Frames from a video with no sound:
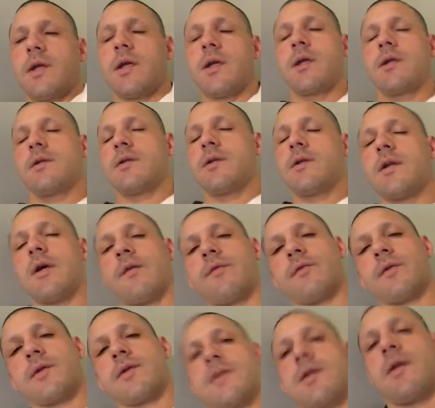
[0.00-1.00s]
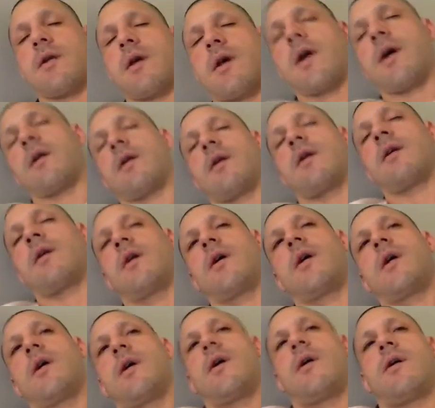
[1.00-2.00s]
Yeah, you should definitely see that.
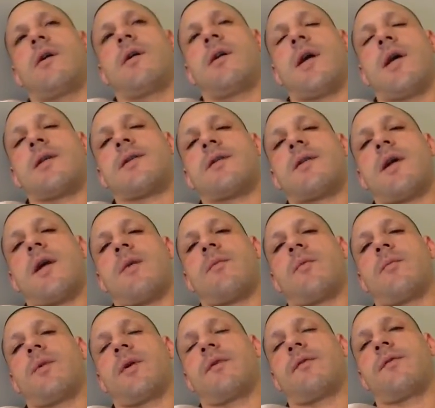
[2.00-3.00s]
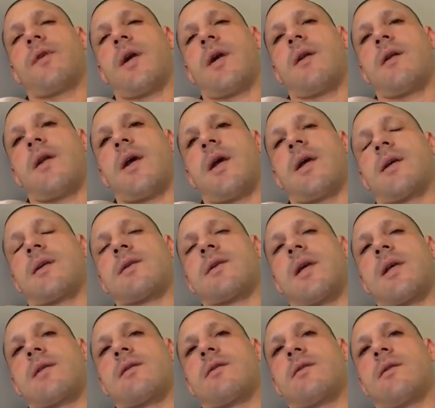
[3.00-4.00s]
I'm a big fan of that, because
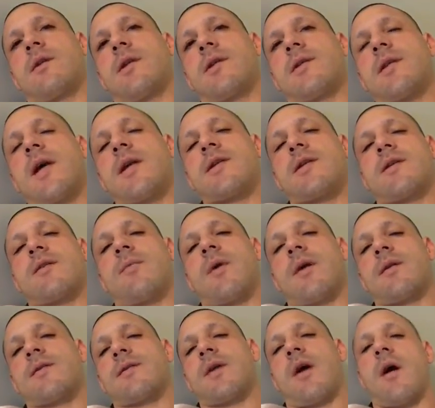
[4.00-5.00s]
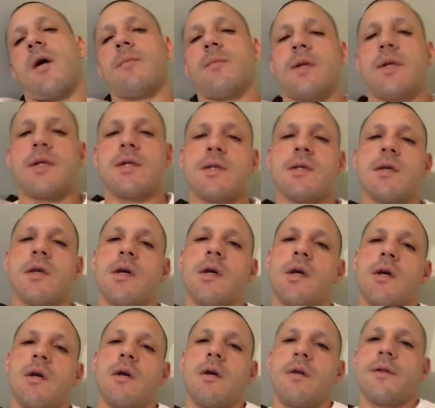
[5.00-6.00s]
that it's not just about zombies.
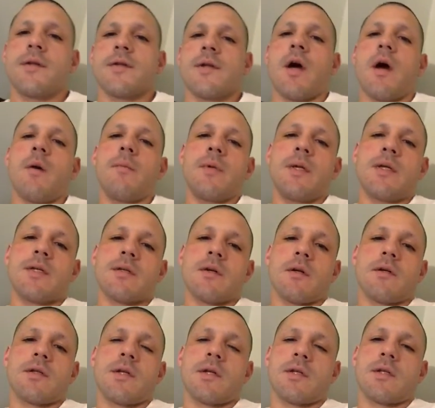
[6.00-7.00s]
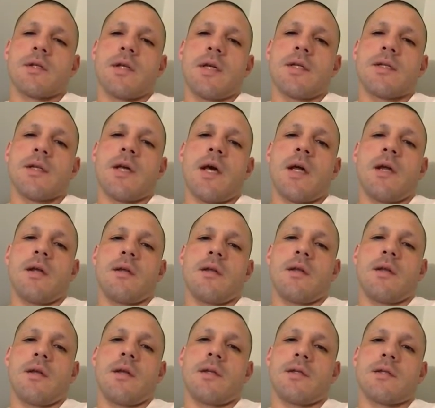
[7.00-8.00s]
The zombies are just. It's
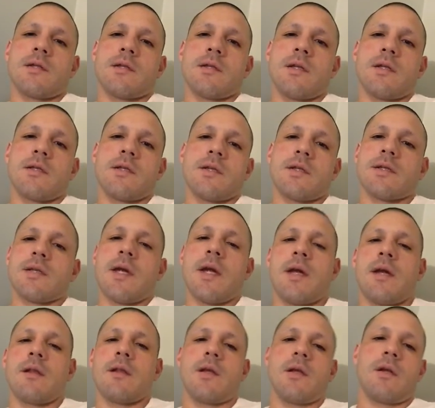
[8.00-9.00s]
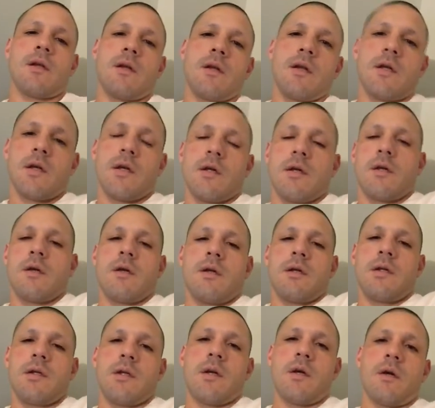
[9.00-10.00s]
not. It's just saying that,
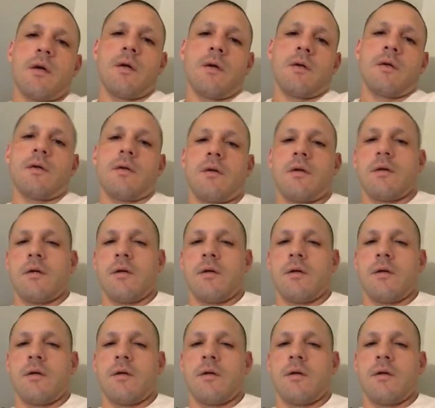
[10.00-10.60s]
you know